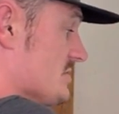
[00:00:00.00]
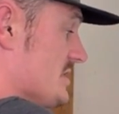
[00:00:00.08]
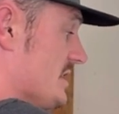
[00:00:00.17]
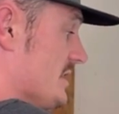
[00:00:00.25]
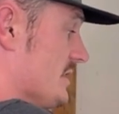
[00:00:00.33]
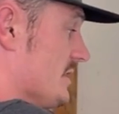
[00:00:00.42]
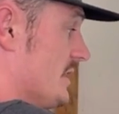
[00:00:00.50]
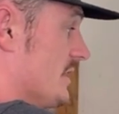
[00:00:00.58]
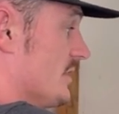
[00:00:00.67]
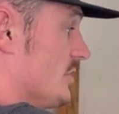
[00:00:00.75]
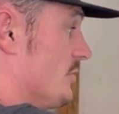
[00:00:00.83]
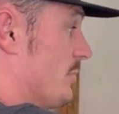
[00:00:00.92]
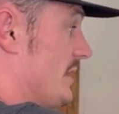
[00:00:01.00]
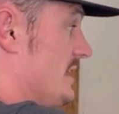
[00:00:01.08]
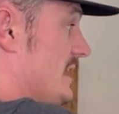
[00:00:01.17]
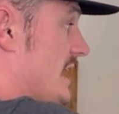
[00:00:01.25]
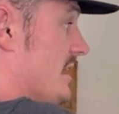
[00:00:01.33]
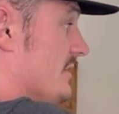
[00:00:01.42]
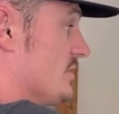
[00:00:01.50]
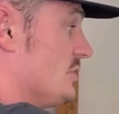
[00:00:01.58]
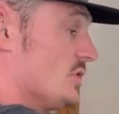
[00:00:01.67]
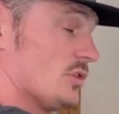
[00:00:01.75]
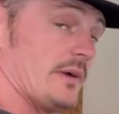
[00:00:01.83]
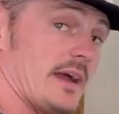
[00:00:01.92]
here, you breed together and
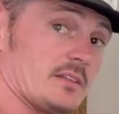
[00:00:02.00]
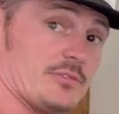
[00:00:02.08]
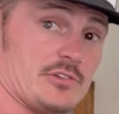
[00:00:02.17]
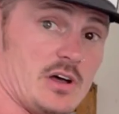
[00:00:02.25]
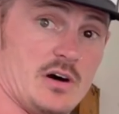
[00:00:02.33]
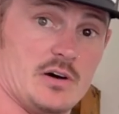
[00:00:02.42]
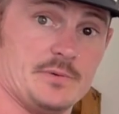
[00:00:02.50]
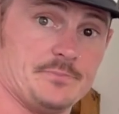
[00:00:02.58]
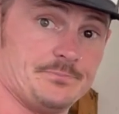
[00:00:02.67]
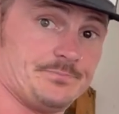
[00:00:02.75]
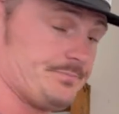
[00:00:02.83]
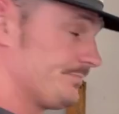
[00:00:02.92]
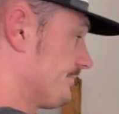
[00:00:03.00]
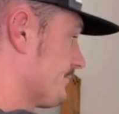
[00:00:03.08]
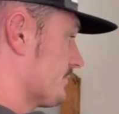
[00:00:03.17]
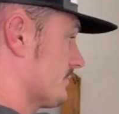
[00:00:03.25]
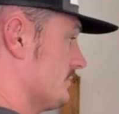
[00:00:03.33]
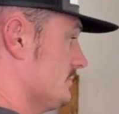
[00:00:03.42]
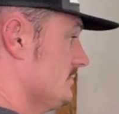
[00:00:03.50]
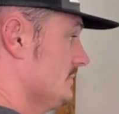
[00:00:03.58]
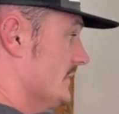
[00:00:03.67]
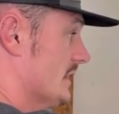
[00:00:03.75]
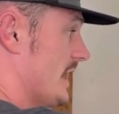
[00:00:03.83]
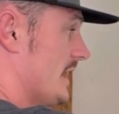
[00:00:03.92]
you correct the flaw.
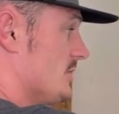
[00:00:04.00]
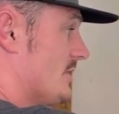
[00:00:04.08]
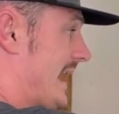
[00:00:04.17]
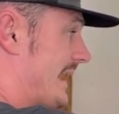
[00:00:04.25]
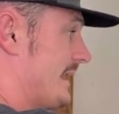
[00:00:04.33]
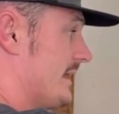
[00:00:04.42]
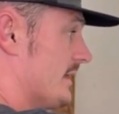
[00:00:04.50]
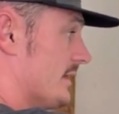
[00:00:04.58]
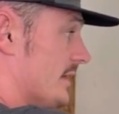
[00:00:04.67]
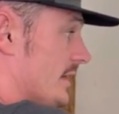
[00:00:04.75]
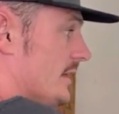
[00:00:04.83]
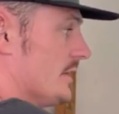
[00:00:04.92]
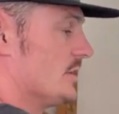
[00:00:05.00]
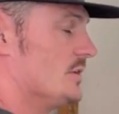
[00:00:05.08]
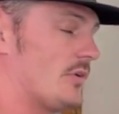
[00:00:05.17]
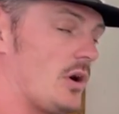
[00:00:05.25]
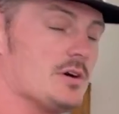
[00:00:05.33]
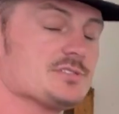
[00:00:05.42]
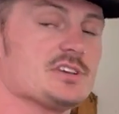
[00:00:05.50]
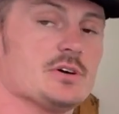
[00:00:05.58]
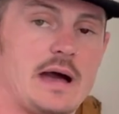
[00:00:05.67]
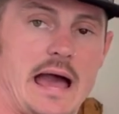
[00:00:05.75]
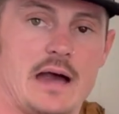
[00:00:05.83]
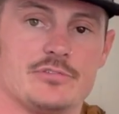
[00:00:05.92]
Okay, you got it here. You also
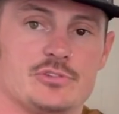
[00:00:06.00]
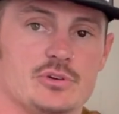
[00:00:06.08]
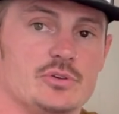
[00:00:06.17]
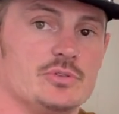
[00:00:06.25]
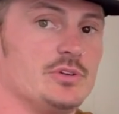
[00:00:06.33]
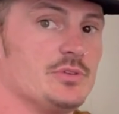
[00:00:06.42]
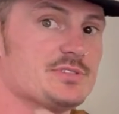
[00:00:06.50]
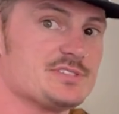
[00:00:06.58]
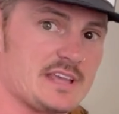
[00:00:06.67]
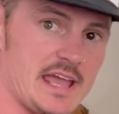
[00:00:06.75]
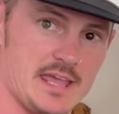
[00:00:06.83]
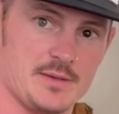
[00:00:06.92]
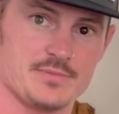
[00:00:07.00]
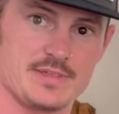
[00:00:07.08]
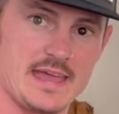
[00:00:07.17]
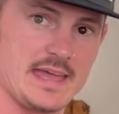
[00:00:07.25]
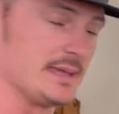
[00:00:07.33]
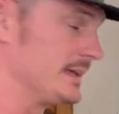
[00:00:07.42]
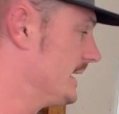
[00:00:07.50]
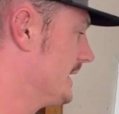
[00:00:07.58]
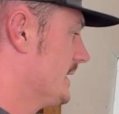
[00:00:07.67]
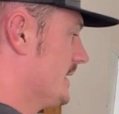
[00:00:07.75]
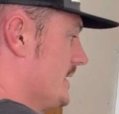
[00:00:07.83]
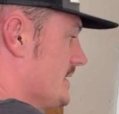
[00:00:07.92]
have to do the same thing.
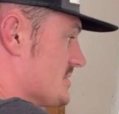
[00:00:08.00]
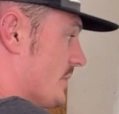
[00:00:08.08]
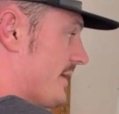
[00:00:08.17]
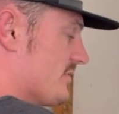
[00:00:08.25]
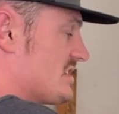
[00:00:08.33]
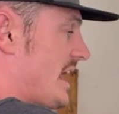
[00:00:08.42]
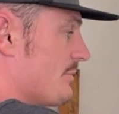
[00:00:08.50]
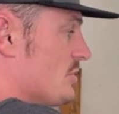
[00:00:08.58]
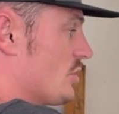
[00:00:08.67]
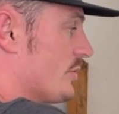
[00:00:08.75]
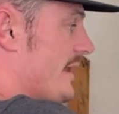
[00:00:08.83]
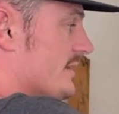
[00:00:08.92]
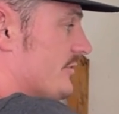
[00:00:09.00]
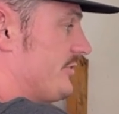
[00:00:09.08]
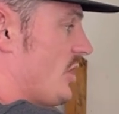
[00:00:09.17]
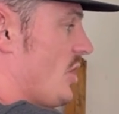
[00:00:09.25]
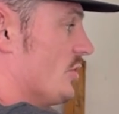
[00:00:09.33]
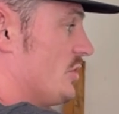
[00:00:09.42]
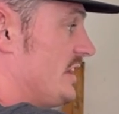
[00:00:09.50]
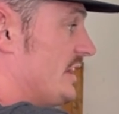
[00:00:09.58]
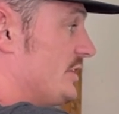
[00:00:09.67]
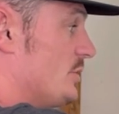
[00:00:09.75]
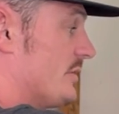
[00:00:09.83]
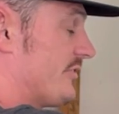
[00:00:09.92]
So every time you correct the flaw, you need to
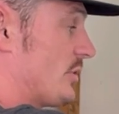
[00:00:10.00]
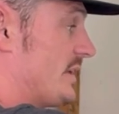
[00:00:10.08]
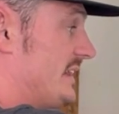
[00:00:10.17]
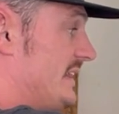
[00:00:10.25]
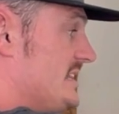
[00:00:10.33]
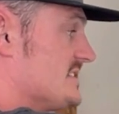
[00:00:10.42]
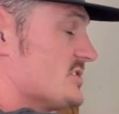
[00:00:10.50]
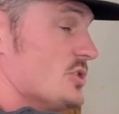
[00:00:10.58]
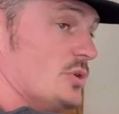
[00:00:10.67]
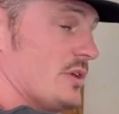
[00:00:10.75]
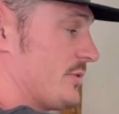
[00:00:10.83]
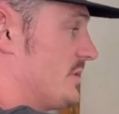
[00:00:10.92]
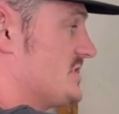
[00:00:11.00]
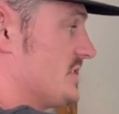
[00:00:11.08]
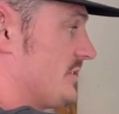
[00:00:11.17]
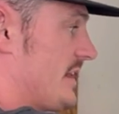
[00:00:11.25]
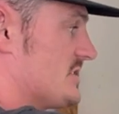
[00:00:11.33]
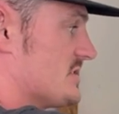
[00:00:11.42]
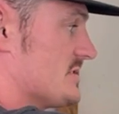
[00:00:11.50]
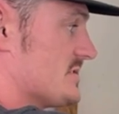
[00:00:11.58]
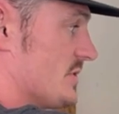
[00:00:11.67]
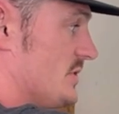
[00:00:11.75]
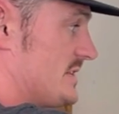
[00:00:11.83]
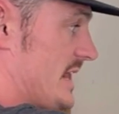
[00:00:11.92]
do it for at least 2 to 3 generations.
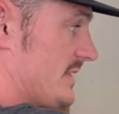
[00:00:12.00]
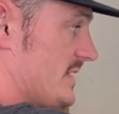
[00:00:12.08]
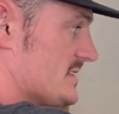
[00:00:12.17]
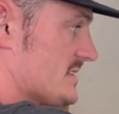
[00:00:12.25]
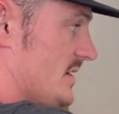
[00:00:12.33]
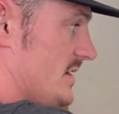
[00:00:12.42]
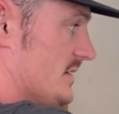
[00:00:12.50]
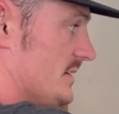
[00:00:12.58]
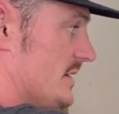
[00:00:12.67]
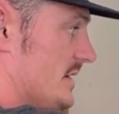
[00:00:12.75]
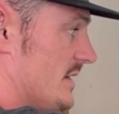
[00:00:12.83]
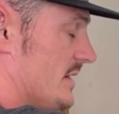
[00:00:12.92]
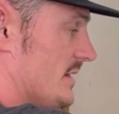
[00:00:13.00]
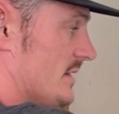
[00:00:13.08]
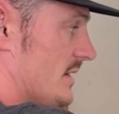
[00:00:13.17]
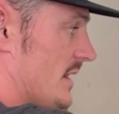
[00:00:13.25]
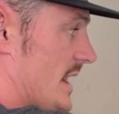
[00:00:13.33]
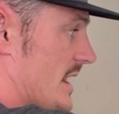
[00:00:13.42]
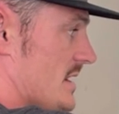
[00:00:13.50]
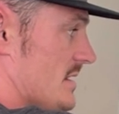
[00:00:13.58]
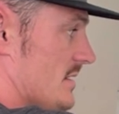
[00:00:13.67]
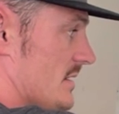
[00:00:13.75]
So you take this dog, all right,